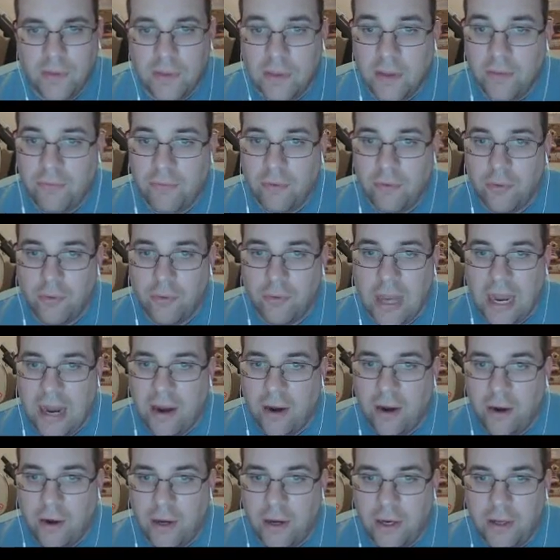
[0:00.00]
different
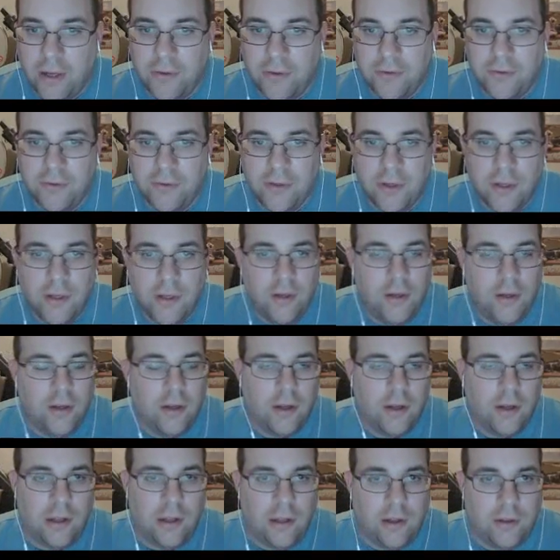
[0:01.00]
areas
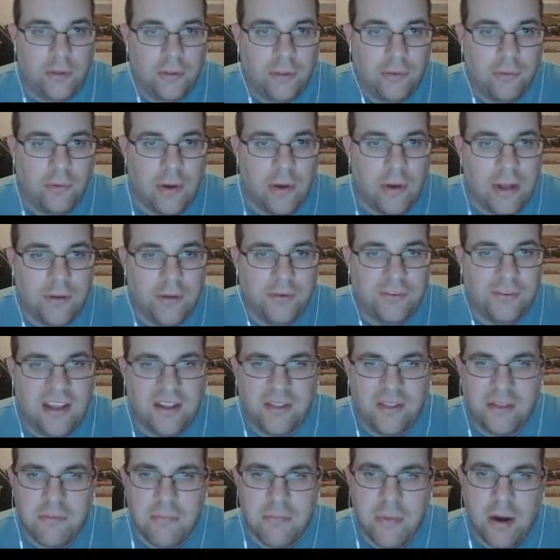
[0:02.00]
throughout
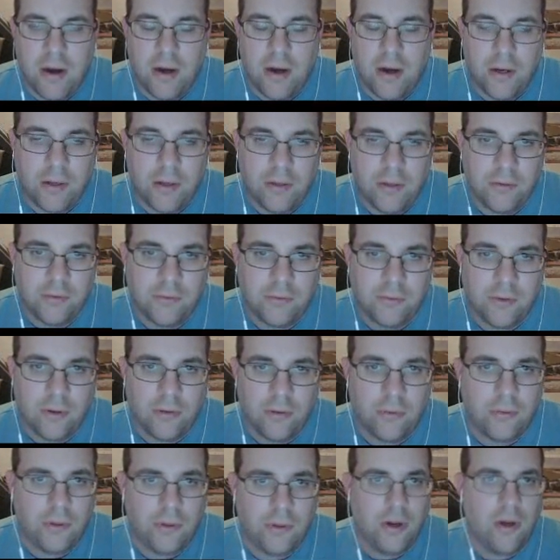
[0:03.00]
South America.
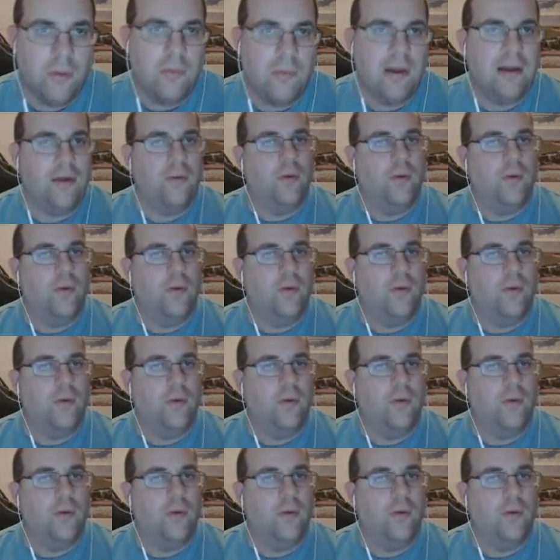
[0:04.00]
So, my